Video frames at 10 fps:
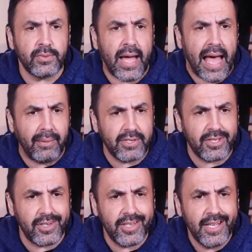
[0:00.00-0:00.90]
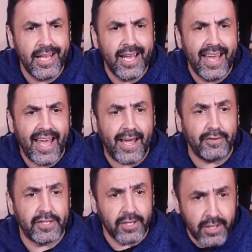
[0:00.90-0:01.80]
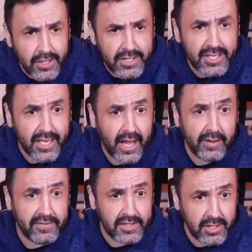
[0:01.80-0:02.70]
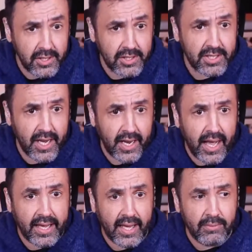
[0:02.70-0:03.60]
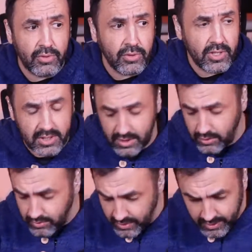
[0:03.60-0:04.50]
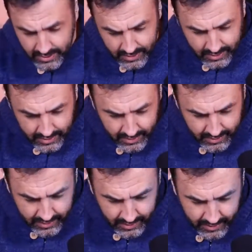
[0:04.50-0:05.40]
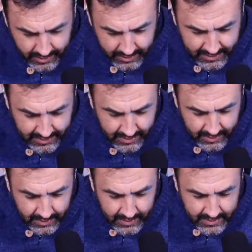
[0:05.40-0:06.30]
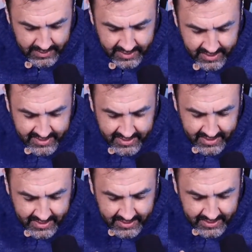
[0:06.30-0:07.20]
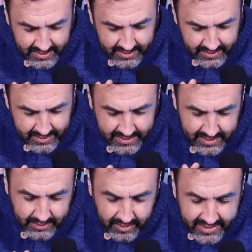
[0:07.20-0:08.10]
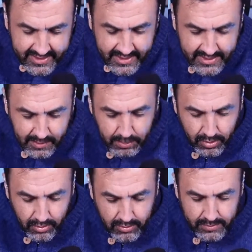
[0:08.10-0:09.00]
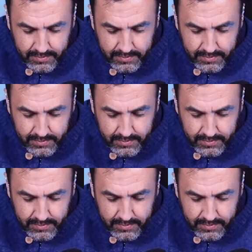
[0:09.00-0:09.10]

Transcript: Amazon. I've searched, and I came to these newer uh, 60 660 Pro